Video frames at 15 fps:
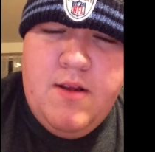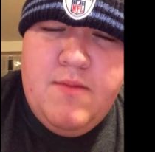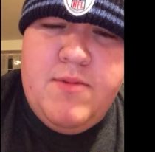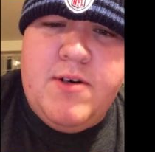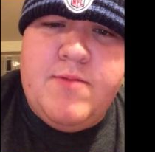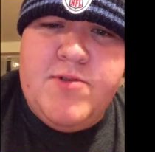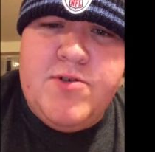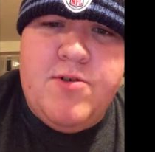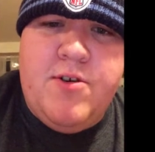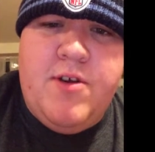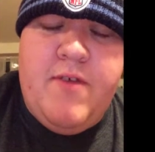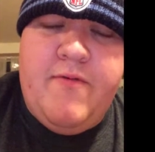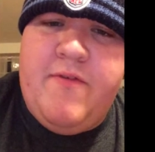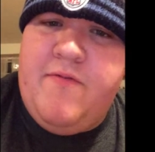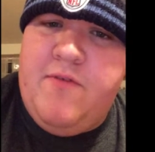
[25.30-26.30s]
But I'm sure you
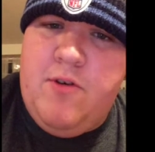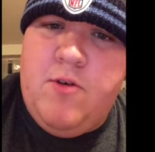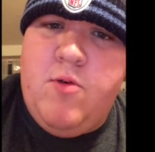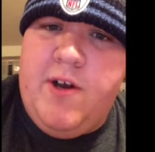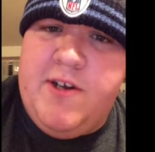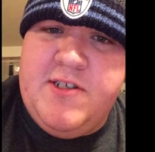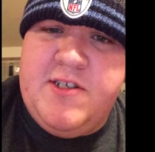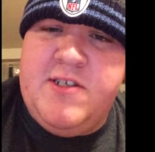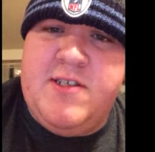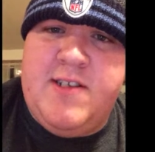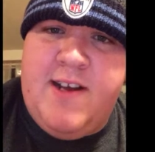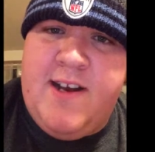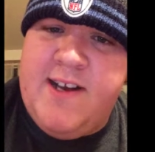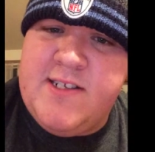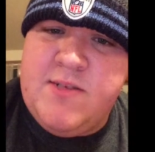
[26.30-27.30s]
have a few questions to
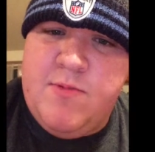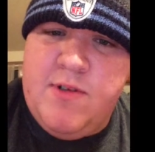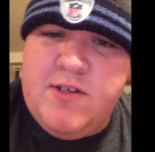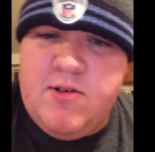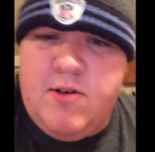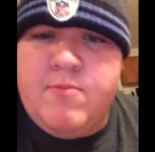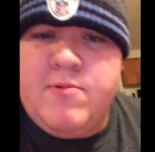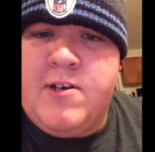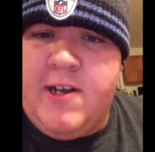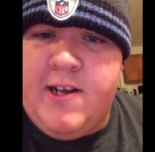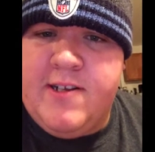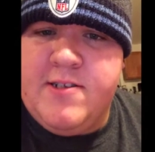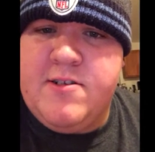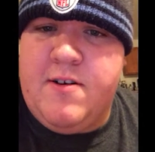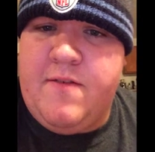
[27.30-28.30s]
ask me, so I'm going to
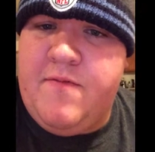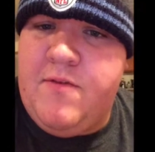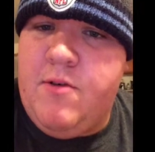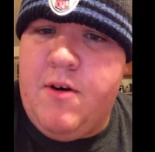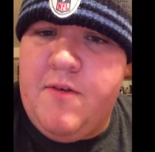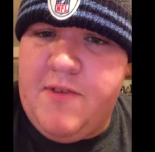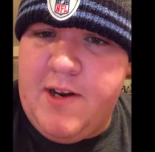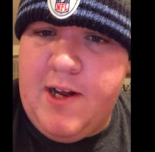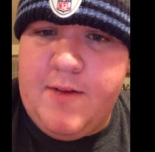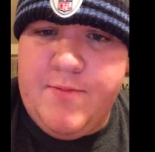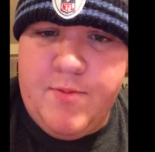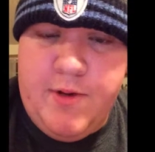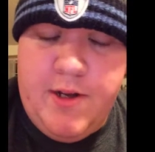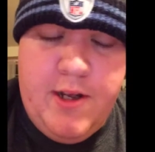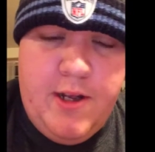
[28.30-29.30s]
answer a few off the top
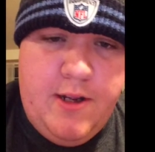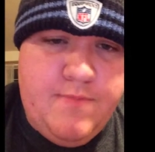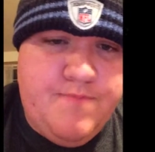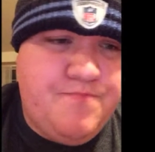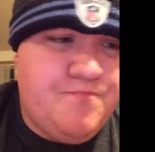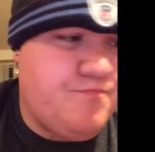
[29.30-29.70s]
of my head.